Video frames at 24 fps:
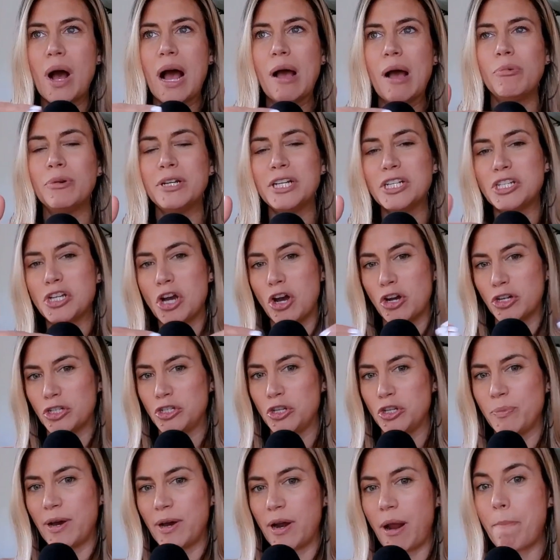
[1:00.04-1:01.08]
I want to talk to you
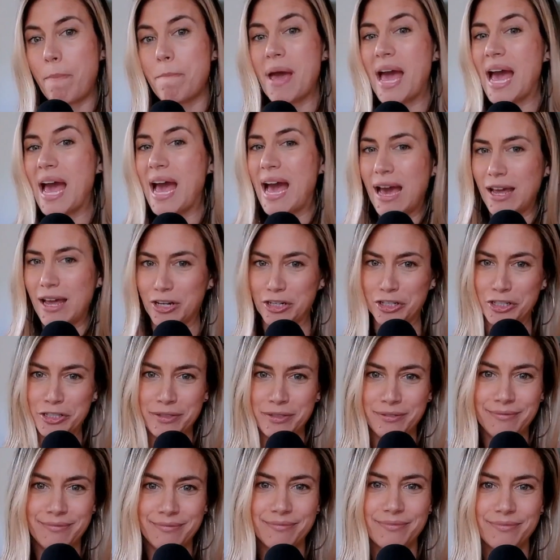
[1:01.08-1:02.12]
about a
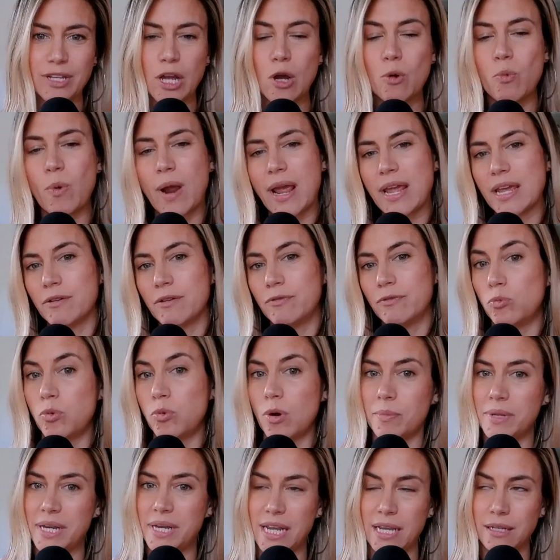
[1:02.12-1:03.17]
pattern, a way of
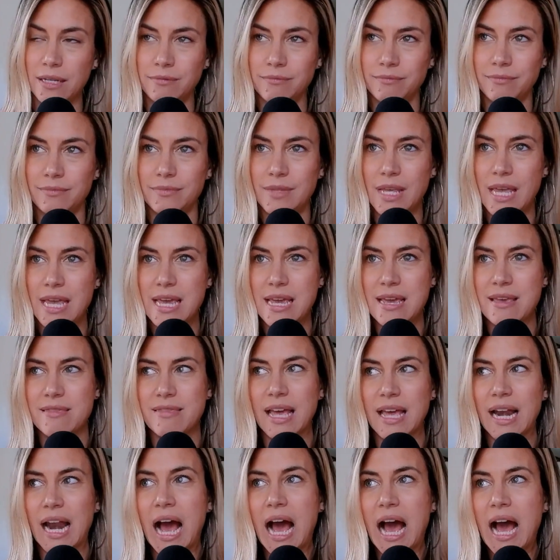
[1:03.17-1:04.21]
womaning
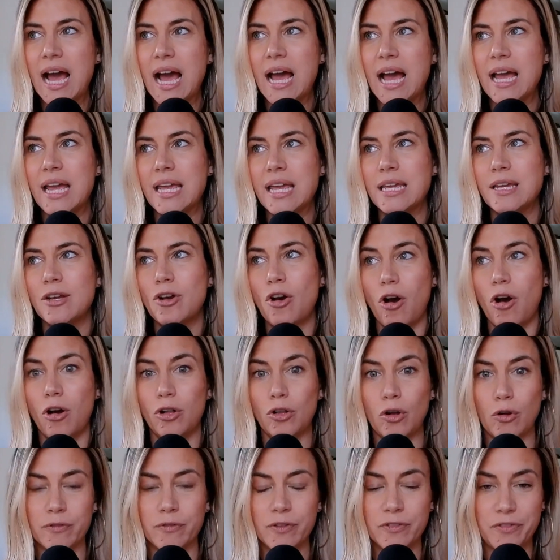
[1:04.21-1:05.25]
that I call
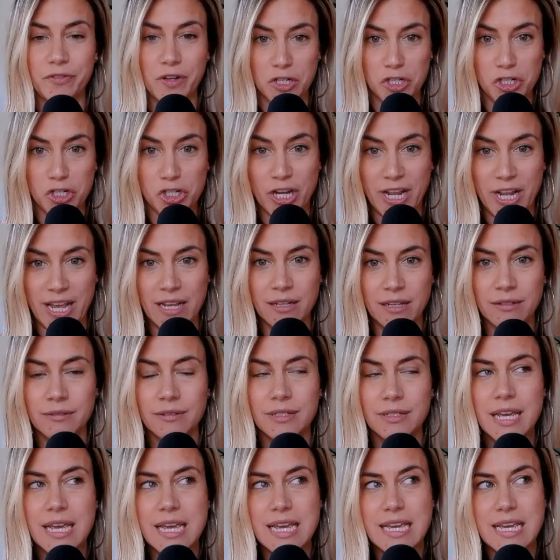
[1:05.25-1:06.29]
overfunctioning.
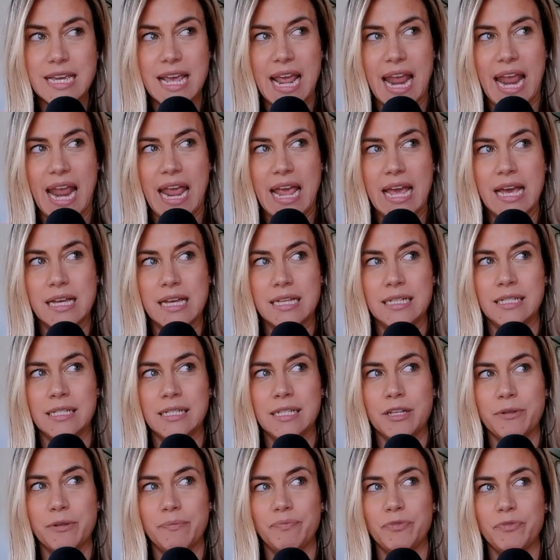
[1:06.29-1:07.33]

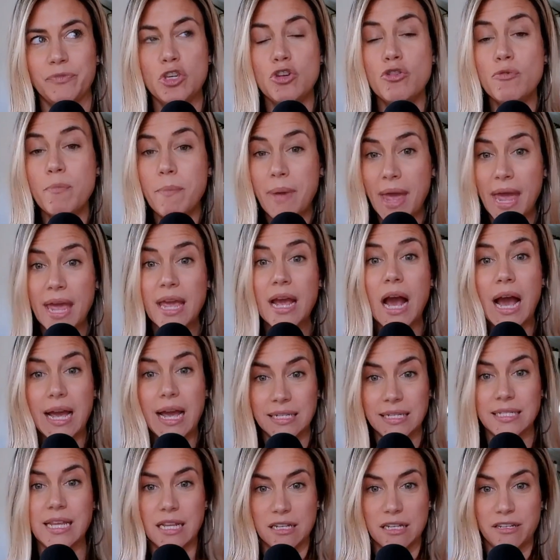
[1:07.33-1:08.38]
And you may
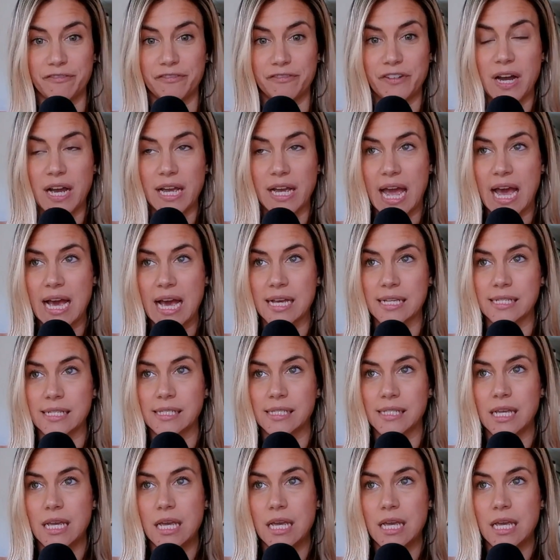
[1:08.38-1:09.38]
identify as